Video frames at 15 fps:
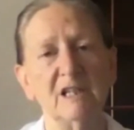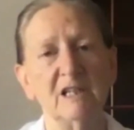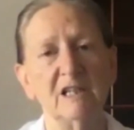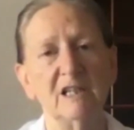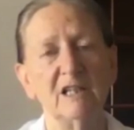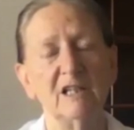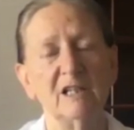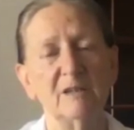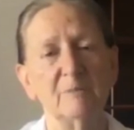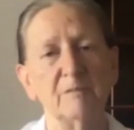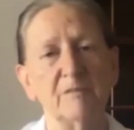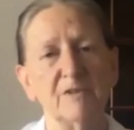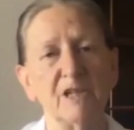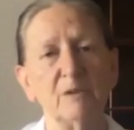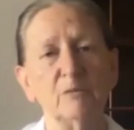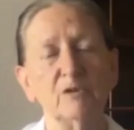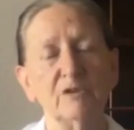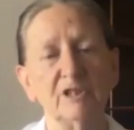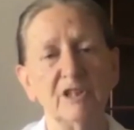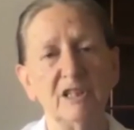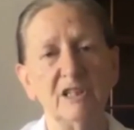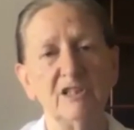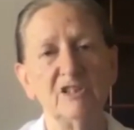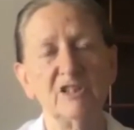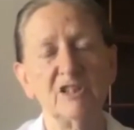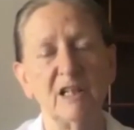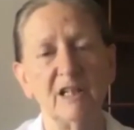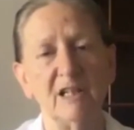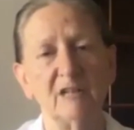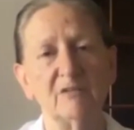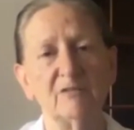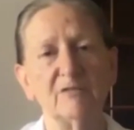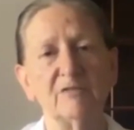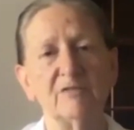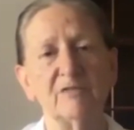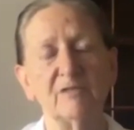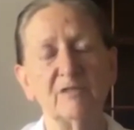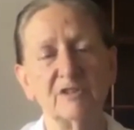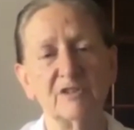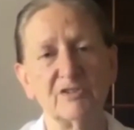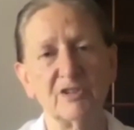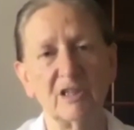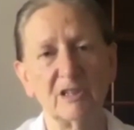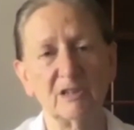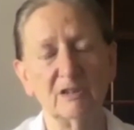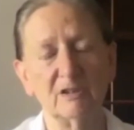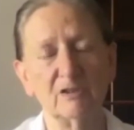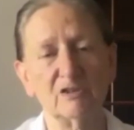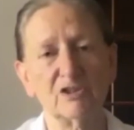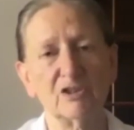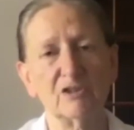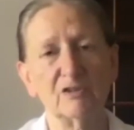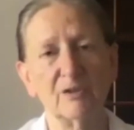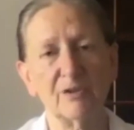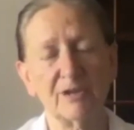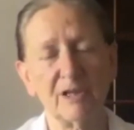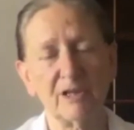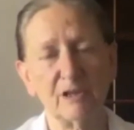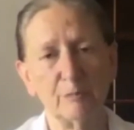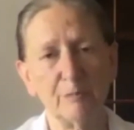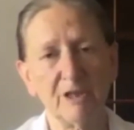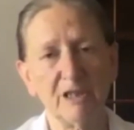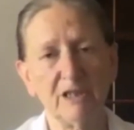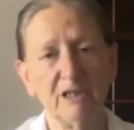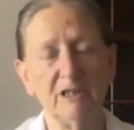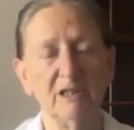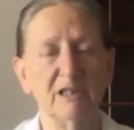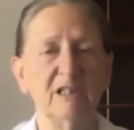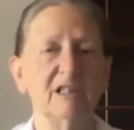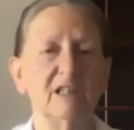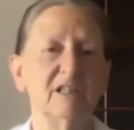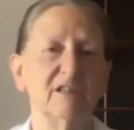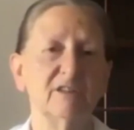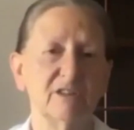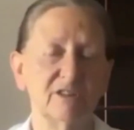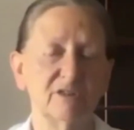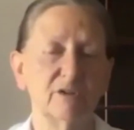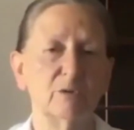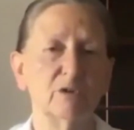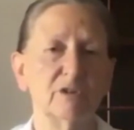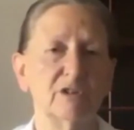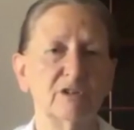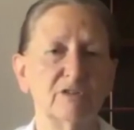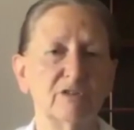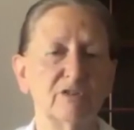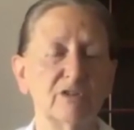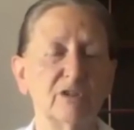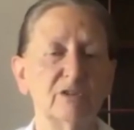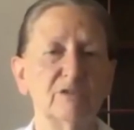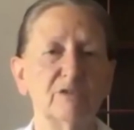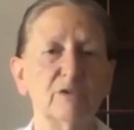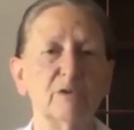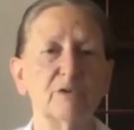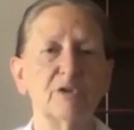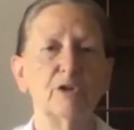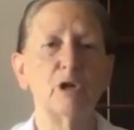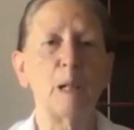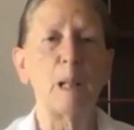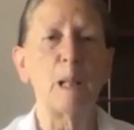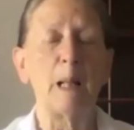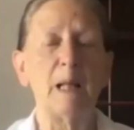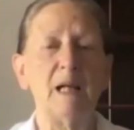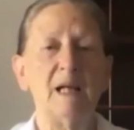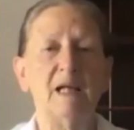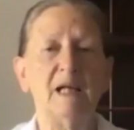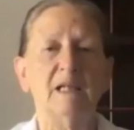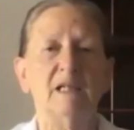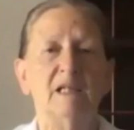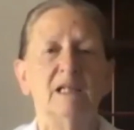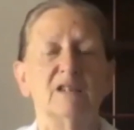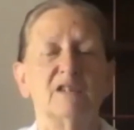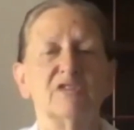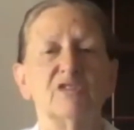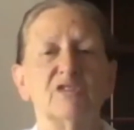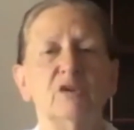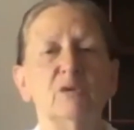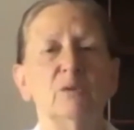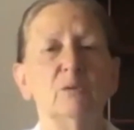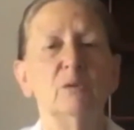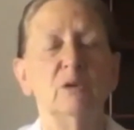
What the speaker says: they will need to have psychological therapy and so on and so forth. So,